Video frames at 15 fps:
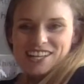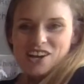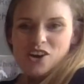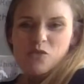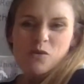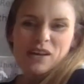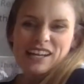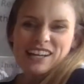
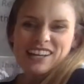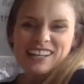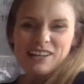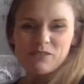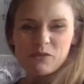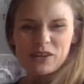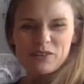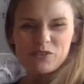I'll wait
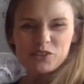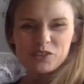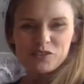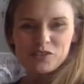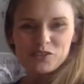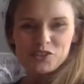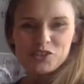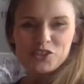one of
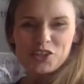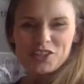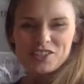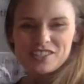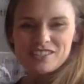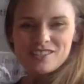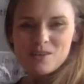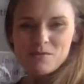you guys
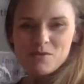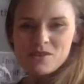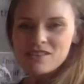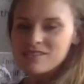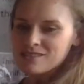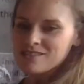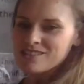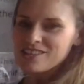can tell me when
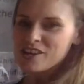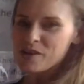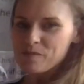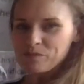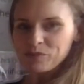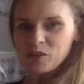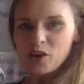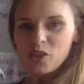to start,
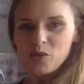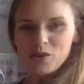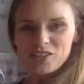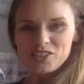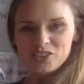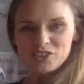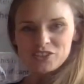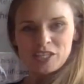
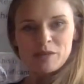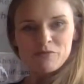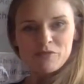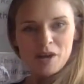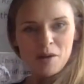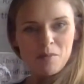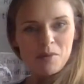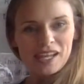otherwise I'll just keep
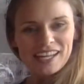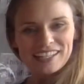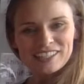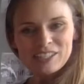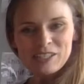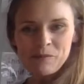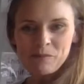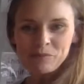
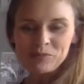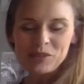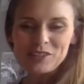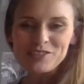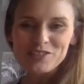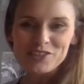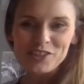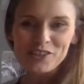rambling.
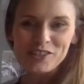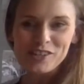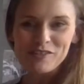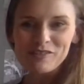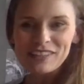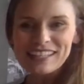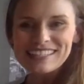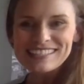It's so
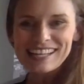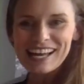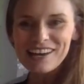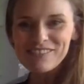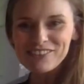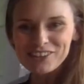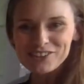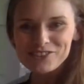lovely to
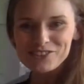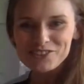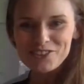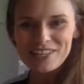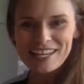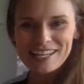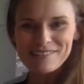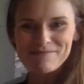have like all your
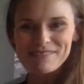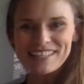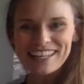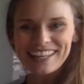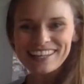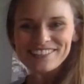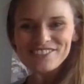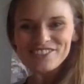names
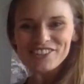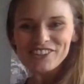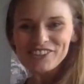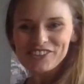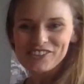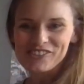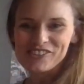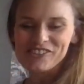there. It's so
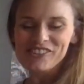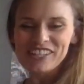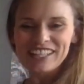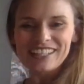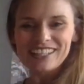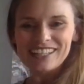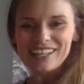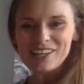cool.
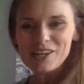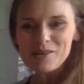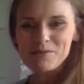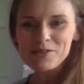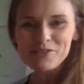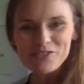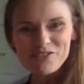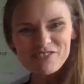I hope
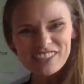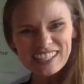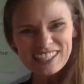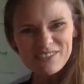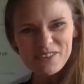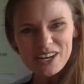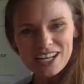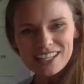you're all
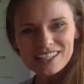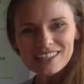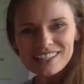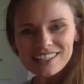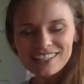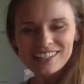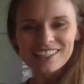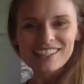really well.